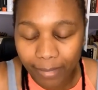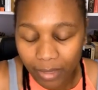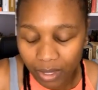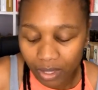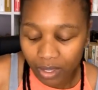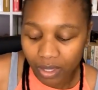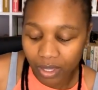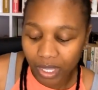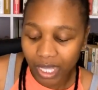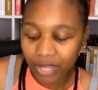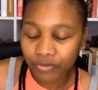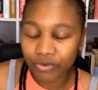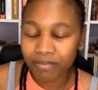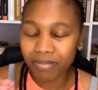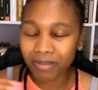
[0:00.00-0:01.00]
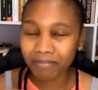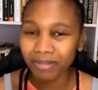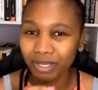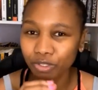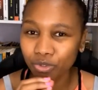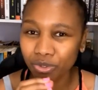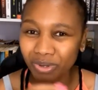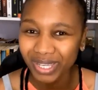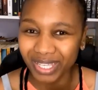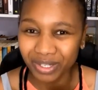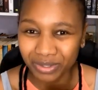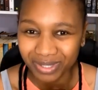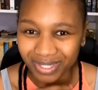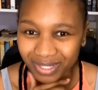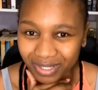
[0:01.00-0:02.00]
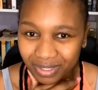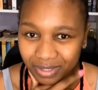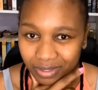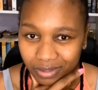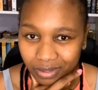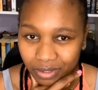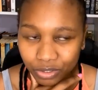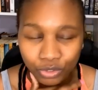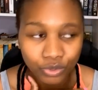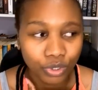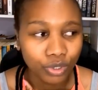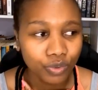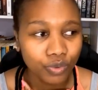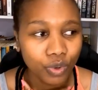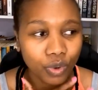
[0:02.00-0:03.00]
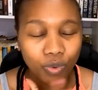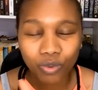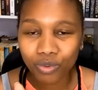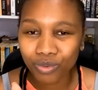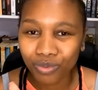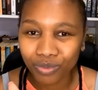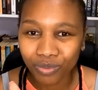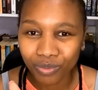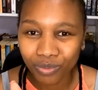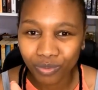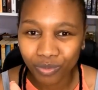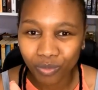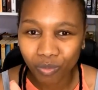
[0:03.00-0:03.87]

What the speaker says: And remember, you're innocent. You don't know what the